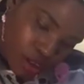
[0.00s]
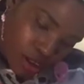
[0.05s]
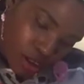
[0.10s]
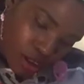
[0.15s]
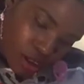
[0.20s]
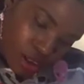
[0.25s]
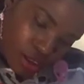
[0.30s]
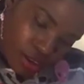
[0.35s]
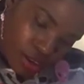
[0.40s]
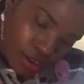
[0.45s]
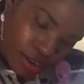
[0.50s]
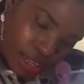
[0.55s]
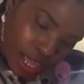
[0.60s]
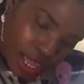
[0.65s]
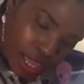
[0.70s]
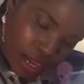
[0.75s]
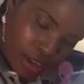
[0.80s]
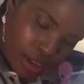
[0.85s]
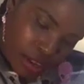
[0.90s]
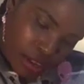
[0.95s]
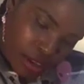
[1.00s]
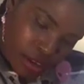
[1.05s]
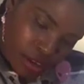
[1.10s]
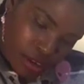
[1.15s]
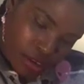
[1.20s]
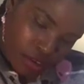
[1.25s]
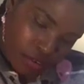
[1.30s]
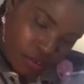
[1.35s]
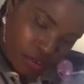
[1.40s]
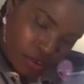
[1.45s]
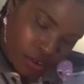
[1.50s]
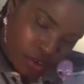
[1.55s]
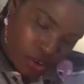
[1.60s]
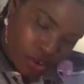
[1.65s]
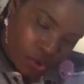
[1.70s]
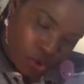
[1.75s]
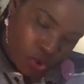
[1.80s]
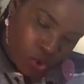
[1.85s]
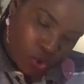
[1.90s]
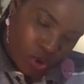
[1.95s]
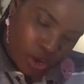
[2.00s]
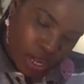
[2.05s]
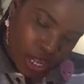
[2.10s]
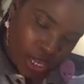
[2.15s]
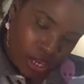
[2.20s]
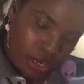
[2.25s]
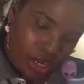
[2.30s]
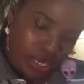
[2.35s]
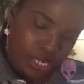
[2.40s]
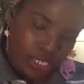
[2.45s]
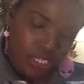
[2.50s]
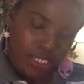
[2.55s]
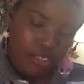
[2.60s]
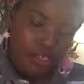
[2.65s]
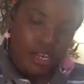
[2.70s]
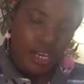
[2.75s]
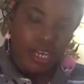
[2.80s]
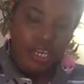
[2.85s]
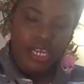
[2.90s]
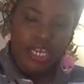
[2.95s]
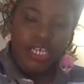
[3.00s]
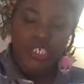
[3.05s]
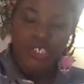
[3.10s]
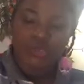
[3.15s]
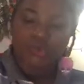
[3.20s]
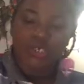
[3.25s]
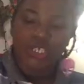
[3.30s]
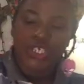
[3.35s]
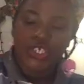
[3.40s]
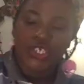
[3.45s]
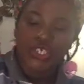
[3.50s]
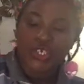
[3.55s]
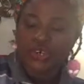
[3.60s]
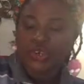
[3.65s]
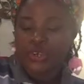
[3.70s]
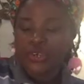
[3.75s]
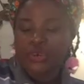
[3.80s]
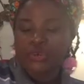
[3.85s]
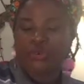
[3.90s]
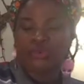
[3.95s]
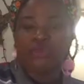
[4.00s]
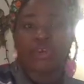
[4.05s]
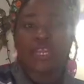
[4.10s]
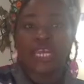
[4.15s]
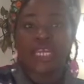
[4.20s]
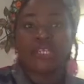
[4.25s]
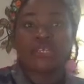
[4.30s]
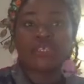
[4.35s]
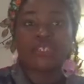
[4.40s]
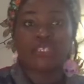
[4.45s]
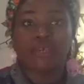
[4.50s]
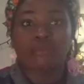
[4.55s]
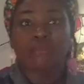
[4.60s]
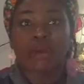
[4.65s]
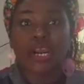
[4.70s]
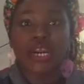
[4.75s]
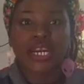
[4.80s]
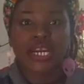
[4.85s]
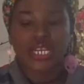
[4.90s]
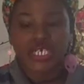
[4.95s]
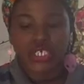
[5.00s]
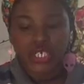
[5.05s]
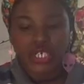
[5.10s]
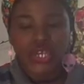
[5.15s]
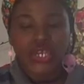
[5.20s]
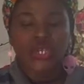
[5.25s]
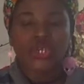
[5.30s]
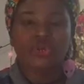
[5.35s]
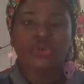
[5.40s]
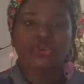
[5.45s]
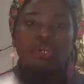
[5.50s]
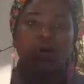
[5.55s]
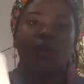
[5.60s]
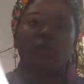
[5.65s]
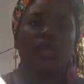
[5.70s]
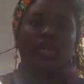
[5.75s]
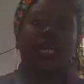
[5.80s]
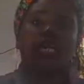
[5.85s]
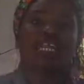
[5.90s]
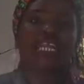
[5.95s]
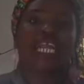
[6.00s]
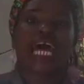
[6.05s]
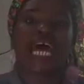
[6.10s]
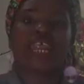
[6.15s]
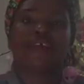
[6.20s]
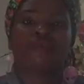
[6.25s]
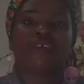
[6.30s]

Color that in. Cool colors. And I just want to show you, when I use the markers, you don't need a lot of